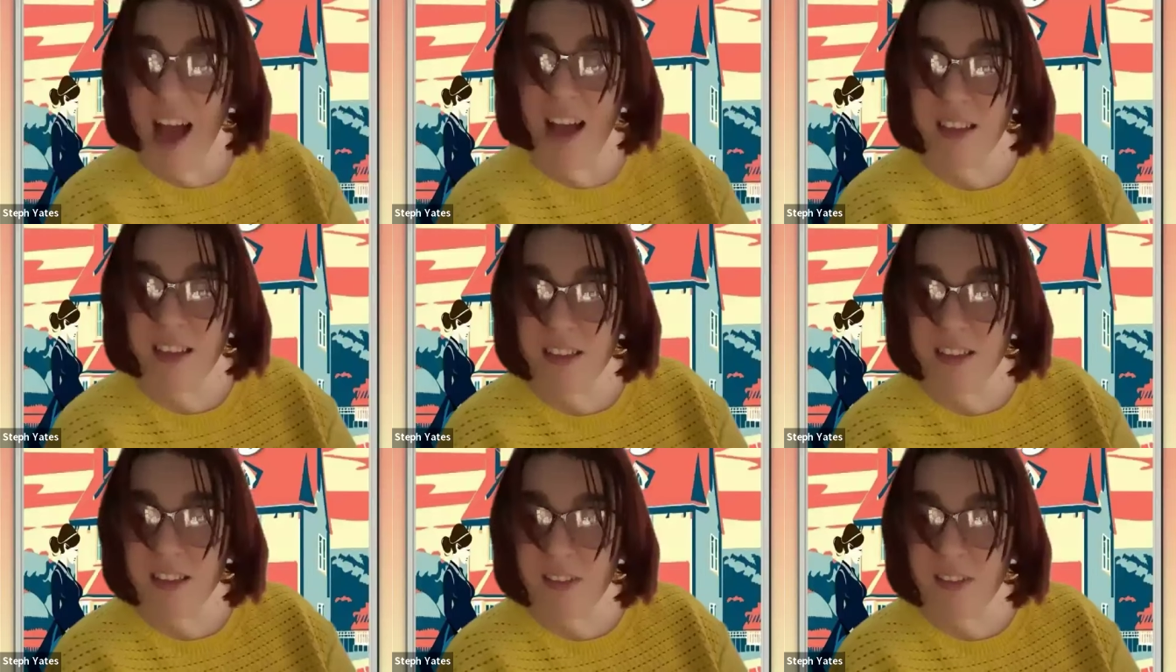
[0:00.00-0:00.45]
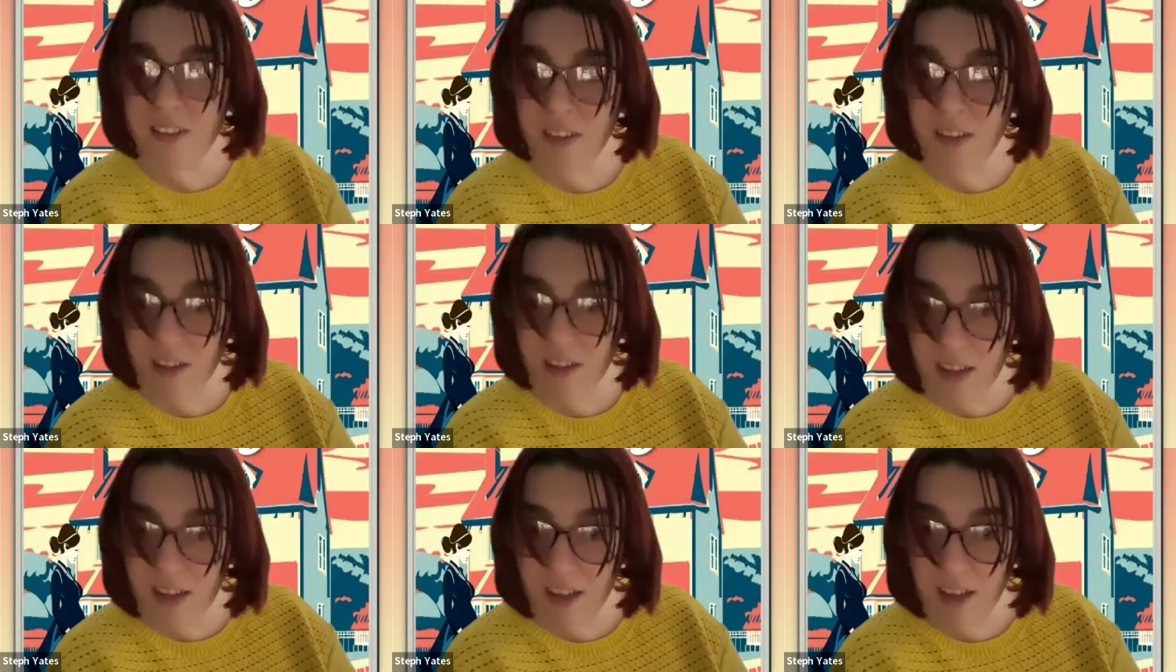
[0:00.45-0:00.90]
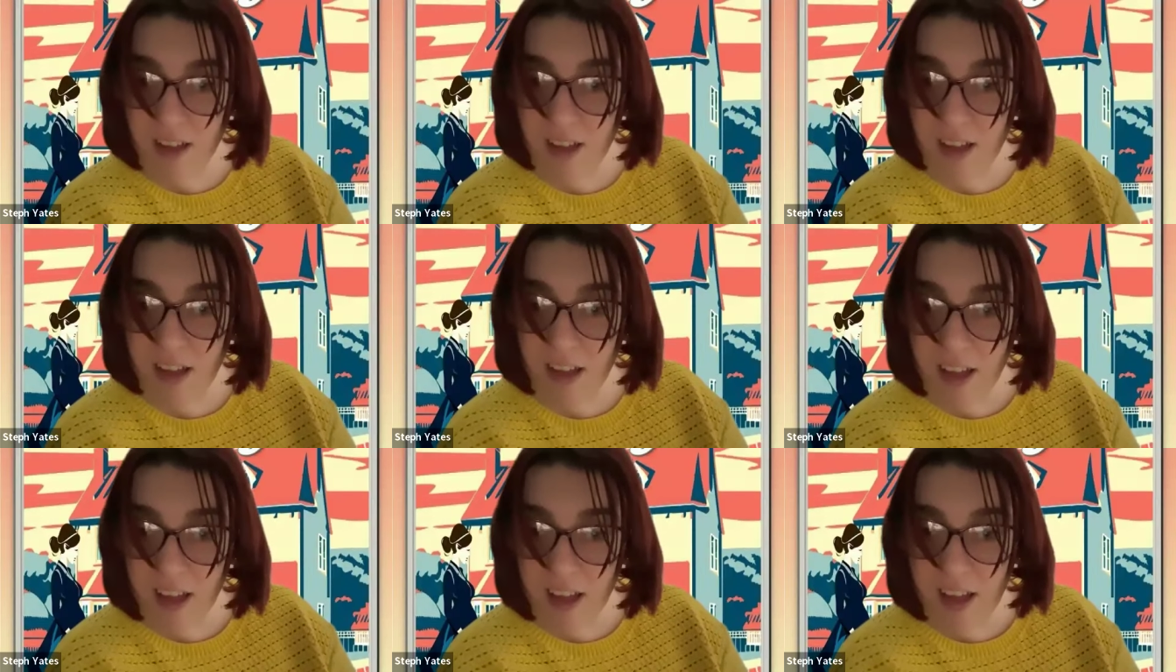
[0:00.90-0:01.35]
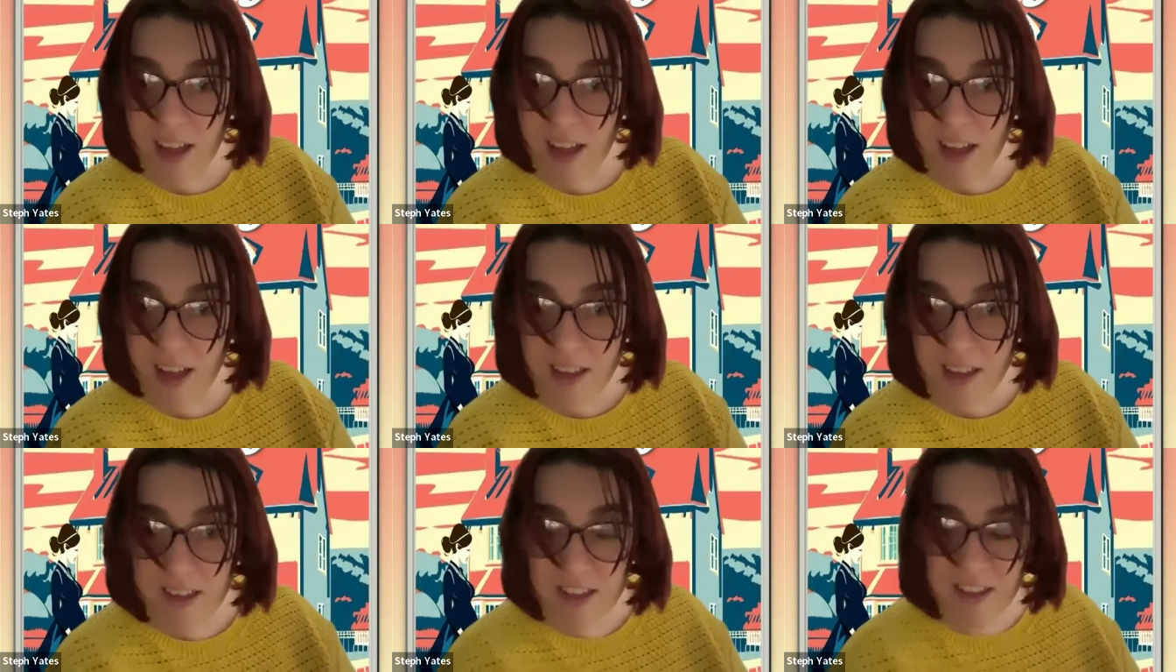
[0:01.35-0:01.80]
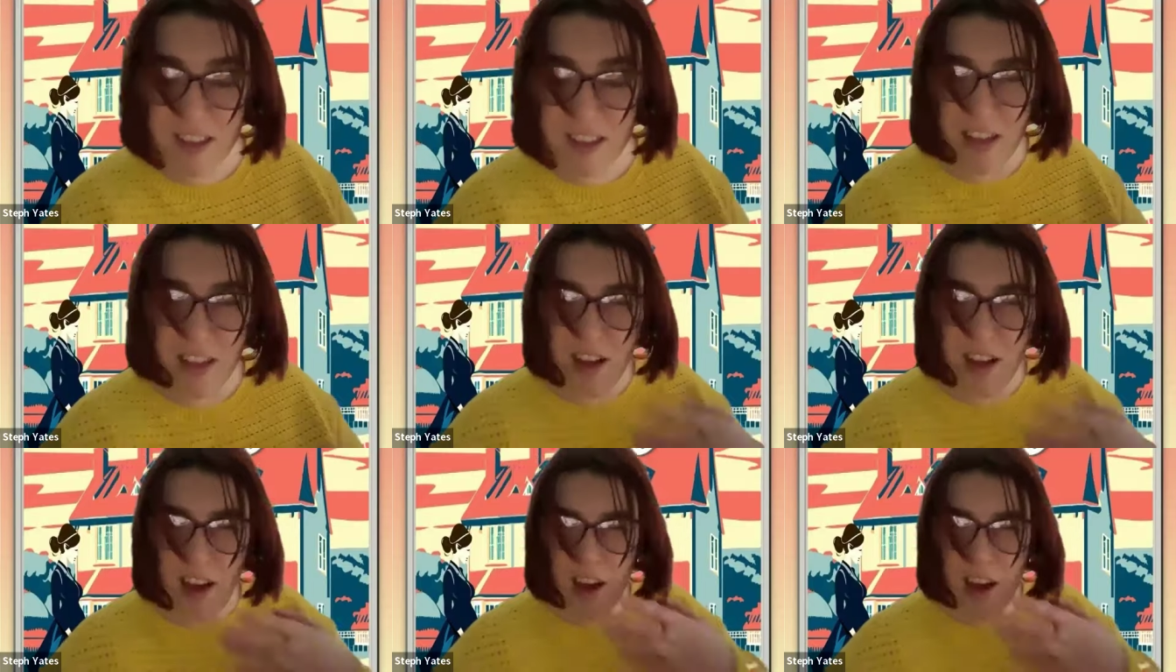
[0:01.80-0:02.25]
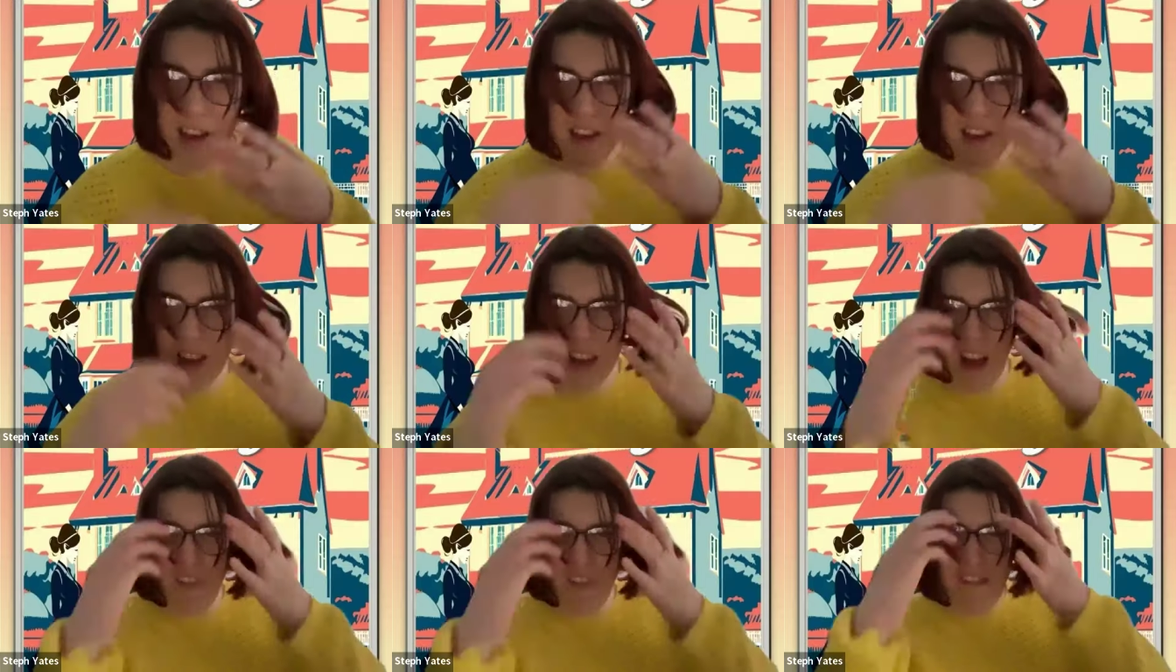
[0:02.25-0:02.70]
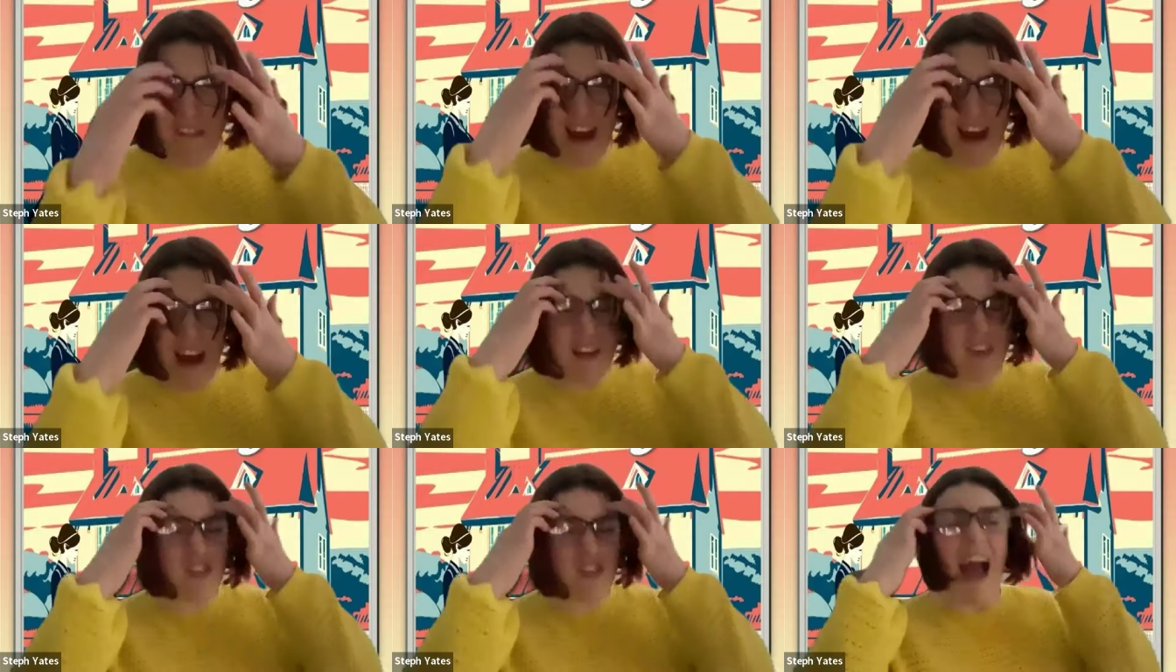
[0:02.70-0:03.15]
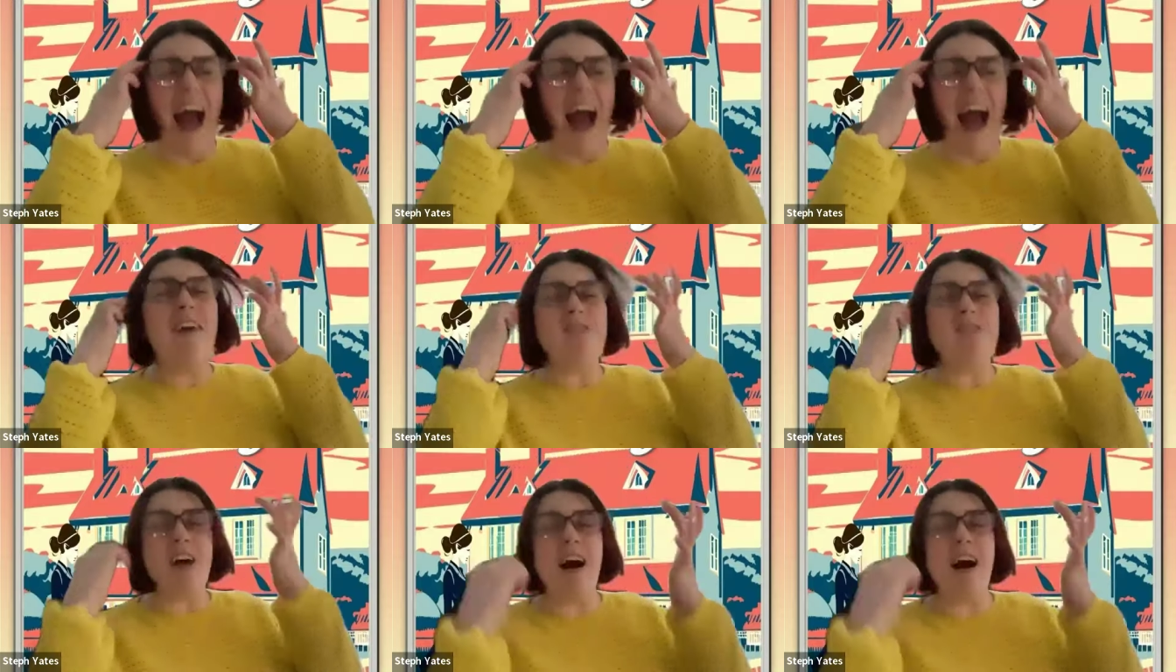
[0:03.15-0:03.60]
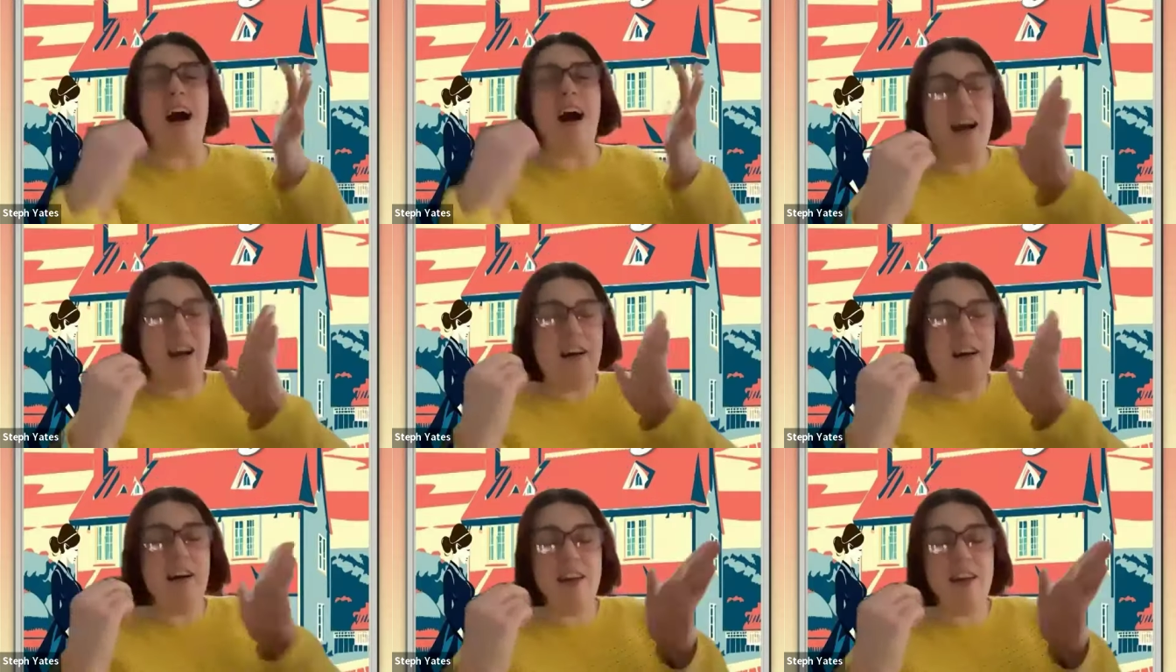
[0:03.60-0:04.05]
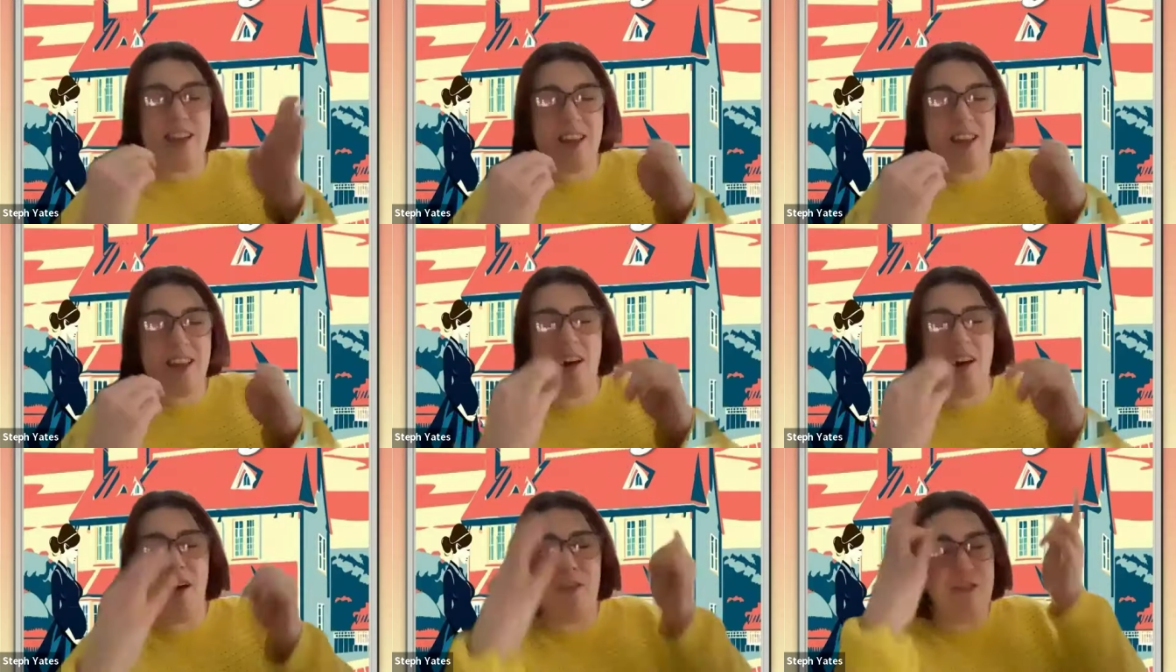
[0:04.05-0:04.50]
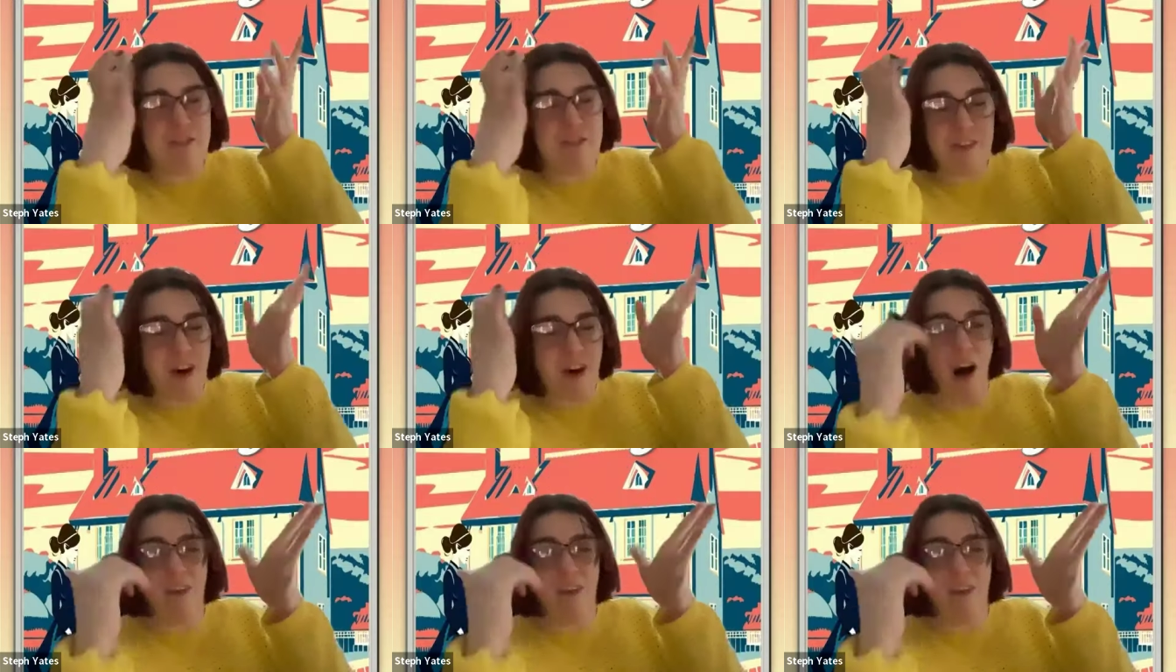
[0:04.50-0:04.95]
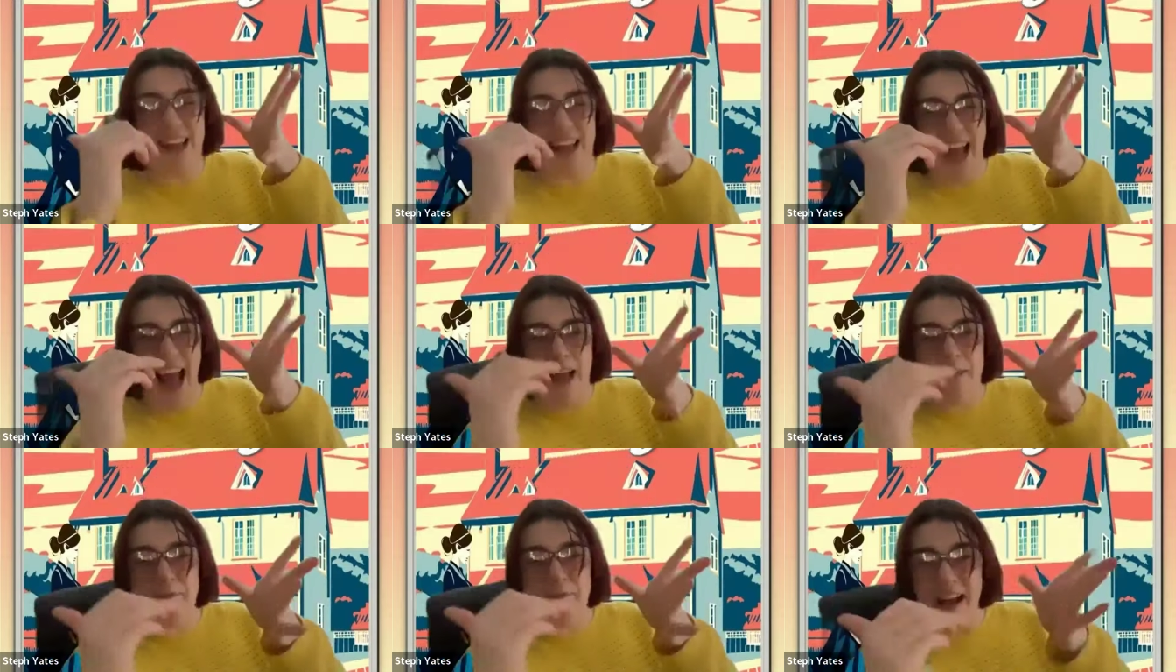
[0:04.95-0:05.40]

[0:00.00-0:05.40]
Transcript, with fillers: like that. And, uh, um, and, and sorry, Charlotte, uh, I forgot your name.